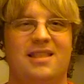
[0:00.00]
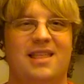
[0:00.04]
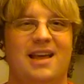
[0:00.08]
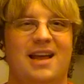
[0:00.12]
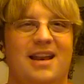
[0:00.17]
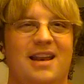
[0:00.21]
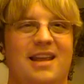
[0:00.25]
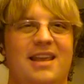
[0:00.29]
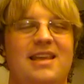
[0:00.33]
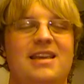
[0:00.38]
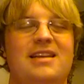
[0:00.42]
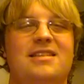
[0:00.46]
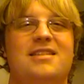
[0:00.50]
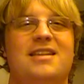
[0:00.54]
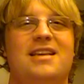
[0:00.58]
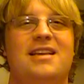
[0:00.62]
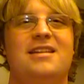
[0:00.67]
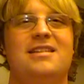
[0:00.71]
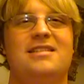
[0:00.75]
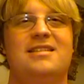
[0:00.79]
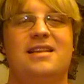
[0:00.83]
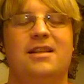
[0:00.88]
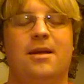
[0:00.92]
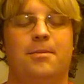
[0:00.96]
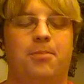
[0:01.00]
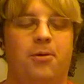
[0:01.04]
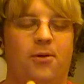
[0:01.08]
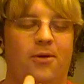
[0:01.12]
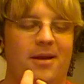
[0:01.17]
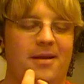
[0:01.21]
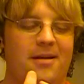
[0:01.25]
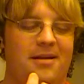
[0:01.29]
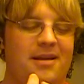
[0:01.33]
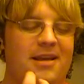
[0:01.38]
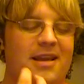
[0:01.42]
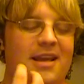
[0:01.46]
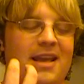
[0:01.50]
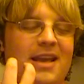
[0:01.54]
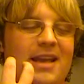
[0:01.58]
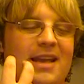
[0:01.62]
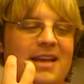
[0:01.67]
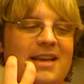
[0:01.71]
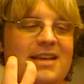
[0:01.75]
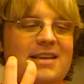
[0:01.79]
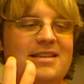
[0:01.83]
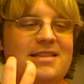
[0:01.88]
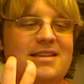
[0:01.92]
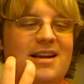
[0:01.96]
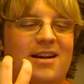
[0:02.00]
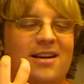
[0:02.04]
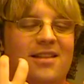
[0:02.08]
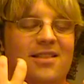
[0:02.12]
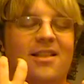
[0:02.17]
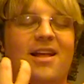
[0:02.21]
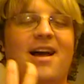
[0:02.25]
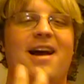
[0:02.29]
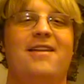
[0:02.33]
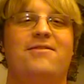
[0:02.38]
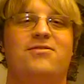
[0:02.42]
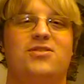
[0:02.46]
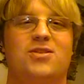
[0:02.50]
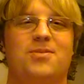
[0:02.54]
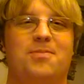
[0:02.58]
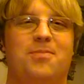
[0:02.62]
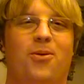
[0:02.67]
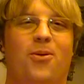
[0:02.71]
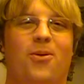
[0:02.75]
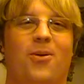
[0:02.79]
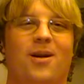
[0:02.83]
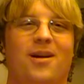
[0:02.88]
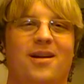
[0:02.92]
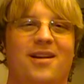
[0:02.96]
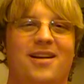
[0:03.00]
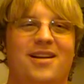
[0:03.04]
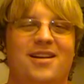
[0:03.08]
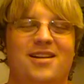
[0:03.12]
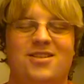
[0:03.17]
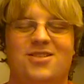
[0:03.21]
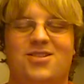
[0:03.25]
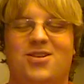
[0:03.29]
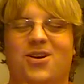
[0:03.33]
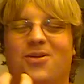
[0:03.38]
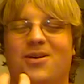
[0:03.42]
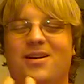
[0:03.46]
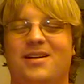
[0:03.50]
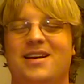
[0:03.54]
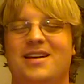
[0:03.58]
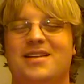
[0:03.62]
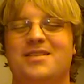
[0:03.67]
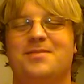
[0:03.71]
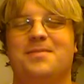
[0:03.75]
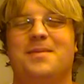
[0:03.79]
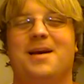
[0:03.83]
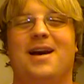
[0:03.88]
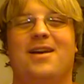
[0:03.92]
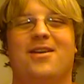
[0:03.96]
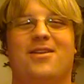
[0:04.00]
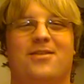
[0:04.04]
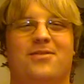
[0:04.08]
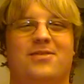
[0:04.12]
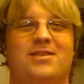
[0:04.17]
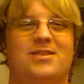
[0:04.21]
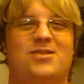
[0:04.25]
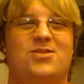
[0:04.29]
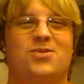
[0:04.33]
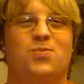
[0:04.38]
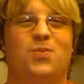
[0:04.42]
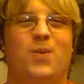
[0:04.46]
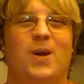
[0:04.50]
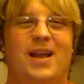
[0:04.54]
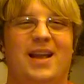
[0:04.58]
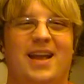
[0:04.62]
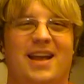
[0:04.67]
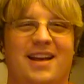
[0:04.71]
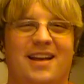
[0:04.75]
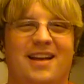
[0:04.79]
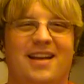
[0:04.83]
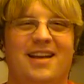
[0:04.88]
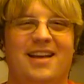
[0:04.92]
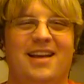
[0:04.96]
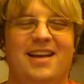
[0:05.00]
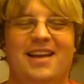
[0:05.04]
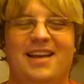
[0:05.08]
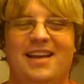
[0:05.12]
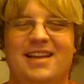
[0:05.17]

that he's in the point. He's on life support, so it doesn't matter if he's swinging.